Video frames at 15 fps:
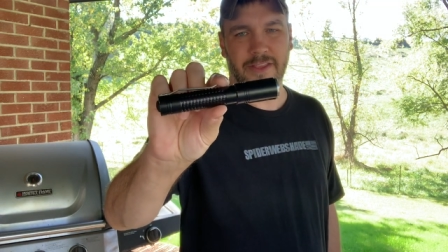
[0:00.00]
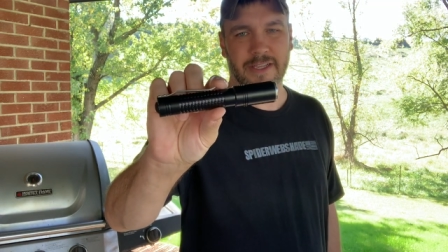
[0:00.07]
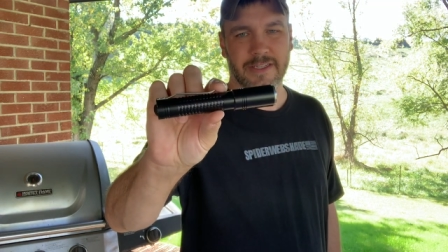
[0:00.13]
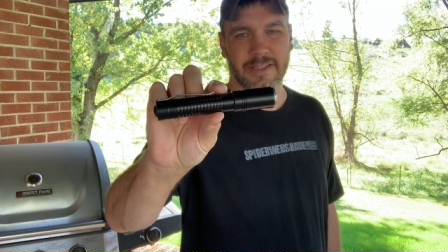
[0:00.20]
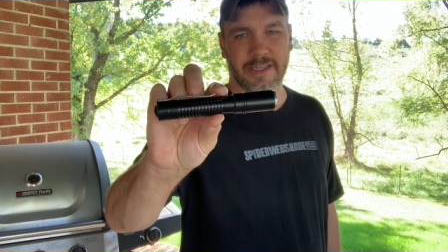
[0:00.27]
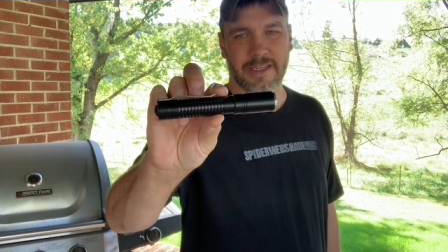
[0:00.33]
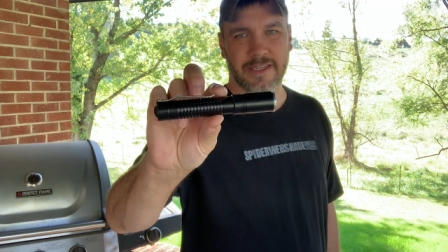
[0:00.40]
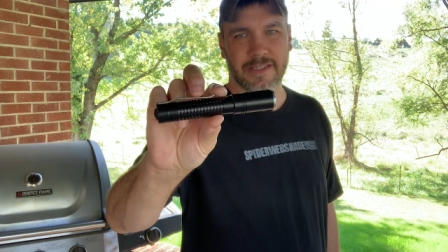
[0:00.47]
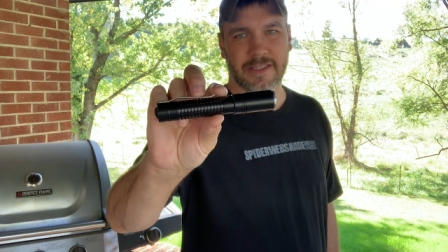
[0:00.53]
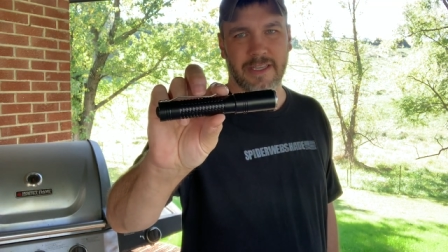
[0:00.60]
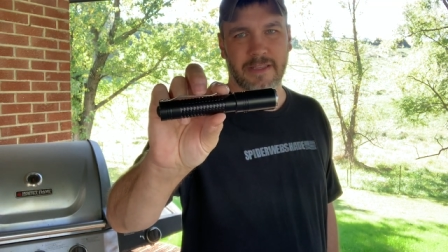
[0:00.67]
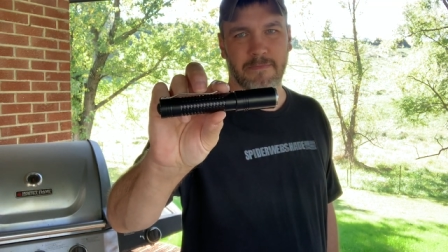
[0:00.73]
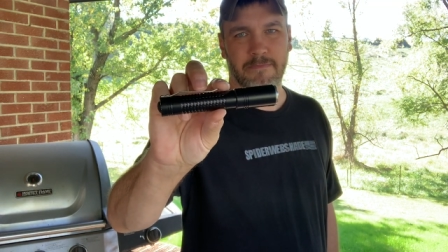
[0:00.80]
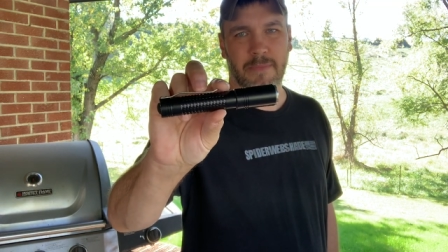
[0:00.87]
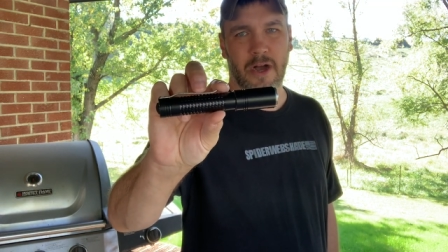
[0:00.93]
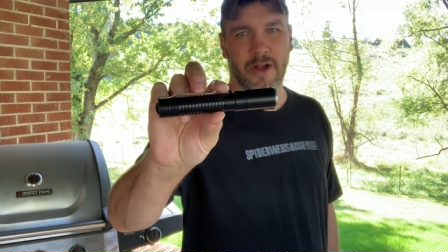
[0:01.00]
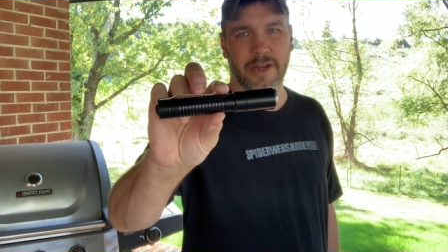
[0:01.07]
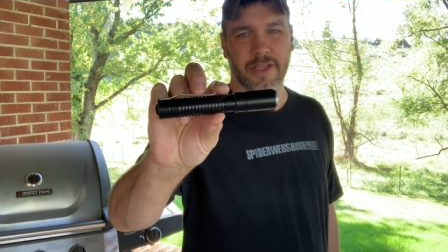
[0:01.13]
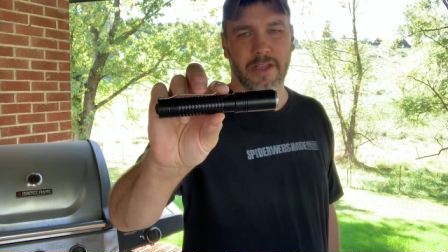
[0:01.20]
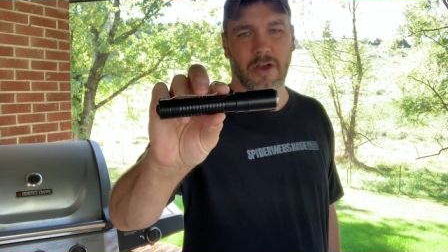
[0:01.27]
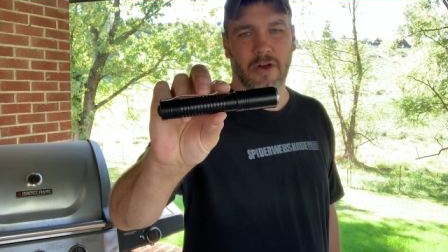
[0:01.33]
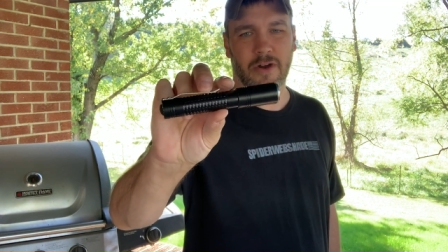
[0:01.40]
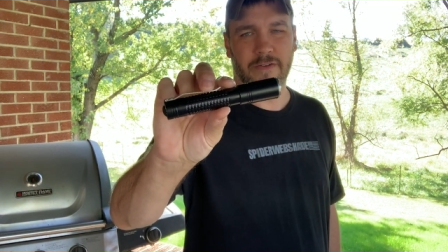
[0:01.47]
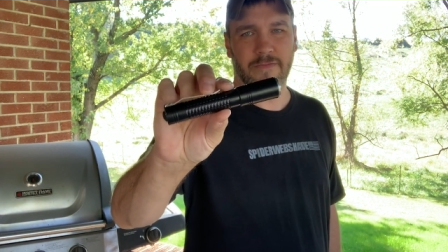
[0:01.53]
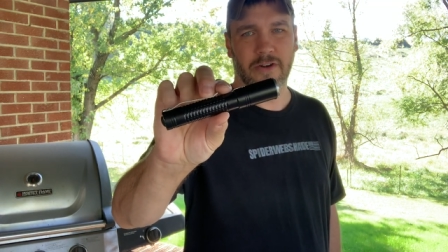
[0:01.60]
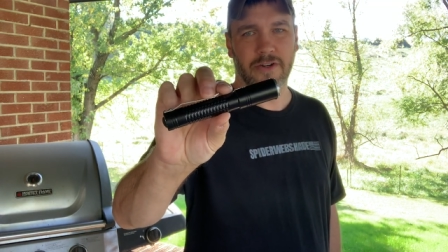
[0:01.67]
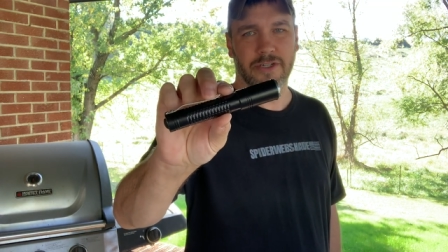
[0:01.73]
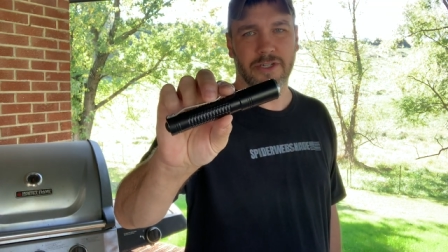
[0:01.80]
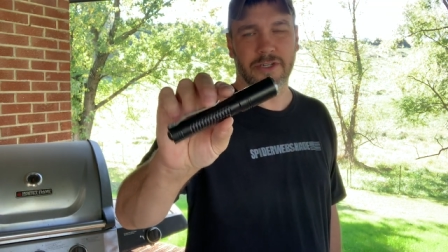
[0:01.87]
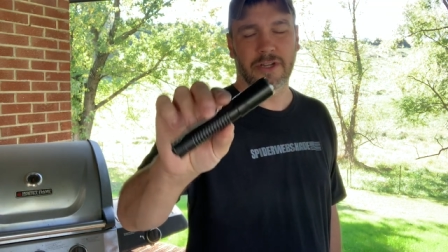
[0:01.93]
This is the Bodyguard
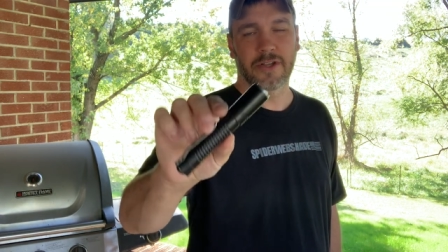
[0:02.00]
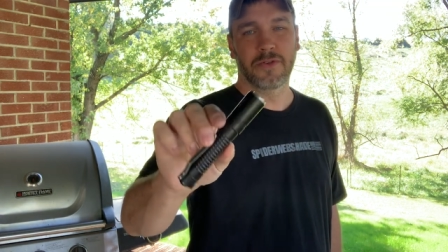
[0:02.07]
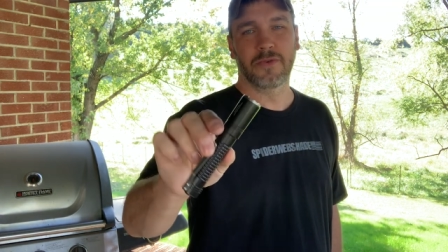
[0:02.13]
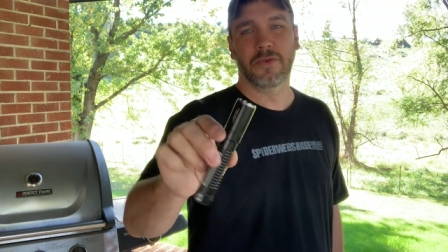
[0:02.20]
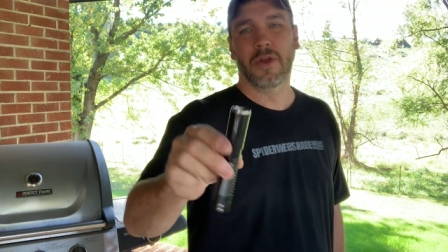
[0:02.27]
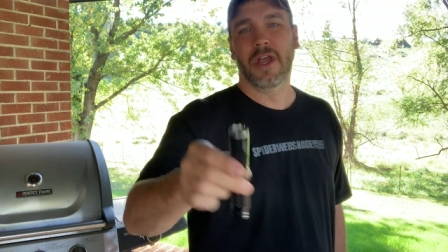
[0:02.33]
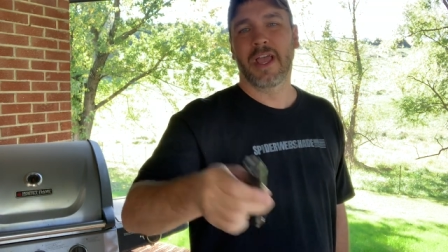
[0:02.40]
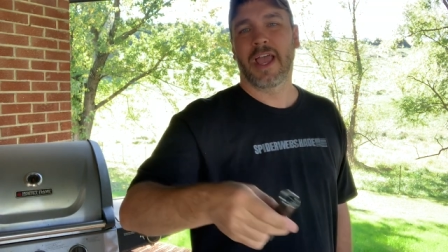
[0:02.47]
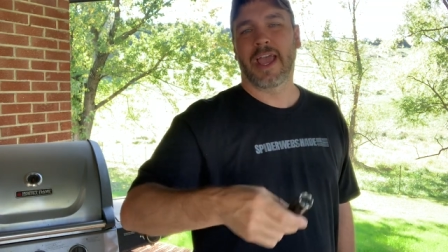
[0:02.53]
version two,